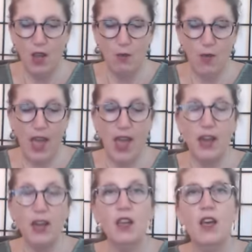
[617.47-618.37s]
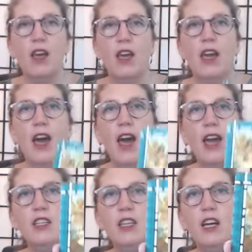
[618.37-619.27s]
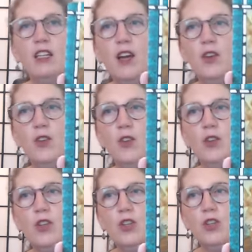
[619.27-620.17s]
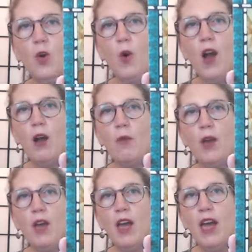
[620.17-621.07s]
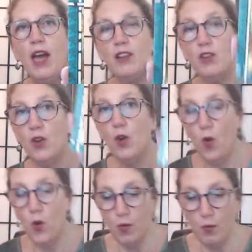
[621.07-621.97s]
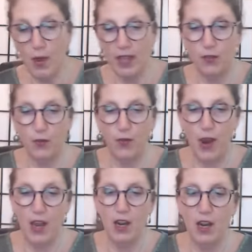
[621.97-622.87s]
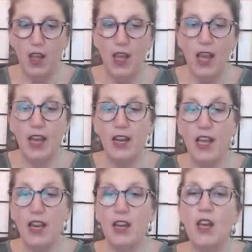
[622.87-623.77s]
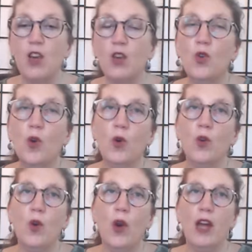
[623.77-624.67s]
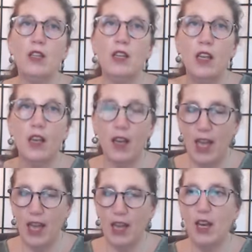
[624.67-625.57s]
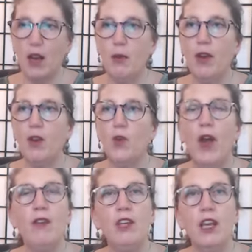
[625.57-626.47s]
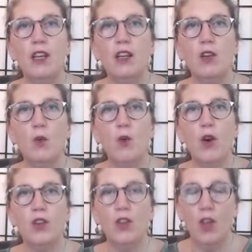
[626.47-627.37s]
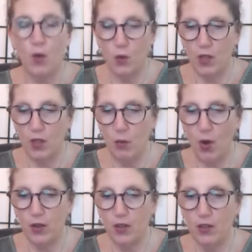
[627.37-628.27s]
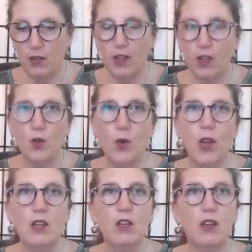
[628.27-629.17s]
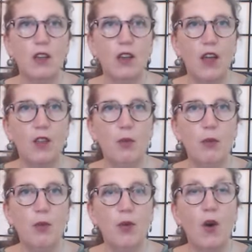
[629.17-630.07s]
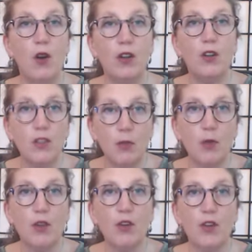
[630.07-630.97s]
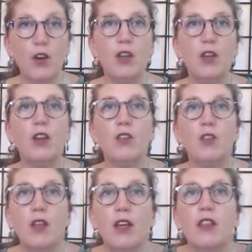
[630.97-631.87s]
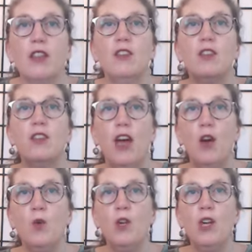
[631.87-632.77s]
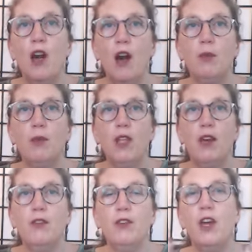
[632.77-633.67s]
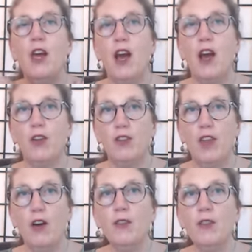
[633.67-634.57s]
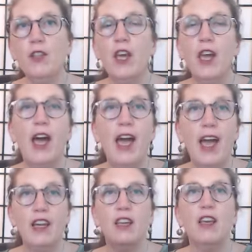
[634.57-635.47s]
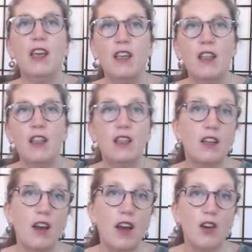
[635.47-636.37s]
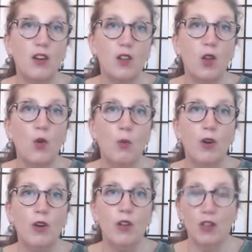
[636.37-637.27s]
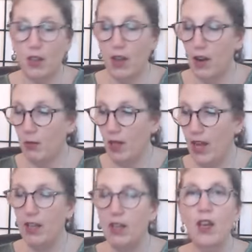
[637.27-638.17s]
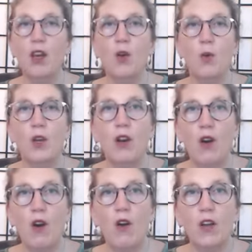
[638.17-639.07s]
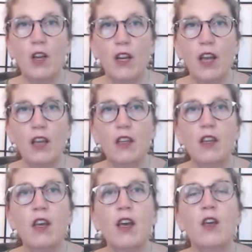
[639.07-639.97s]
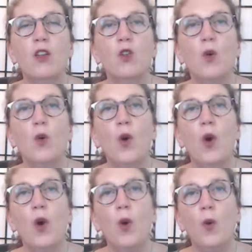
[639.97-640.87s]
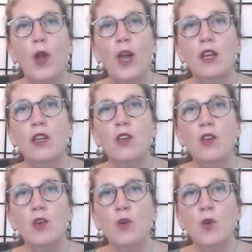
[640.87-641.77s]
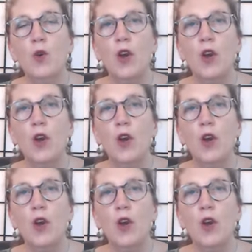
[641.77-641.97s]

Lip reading: And it actually allows you to show up as your own best friend. And then you actually end up gravitating towards really positive situations and other people on a similar journey. It's like, this is how we uplift ourselves and the entire globe, the entire planet. We are all connected. So when you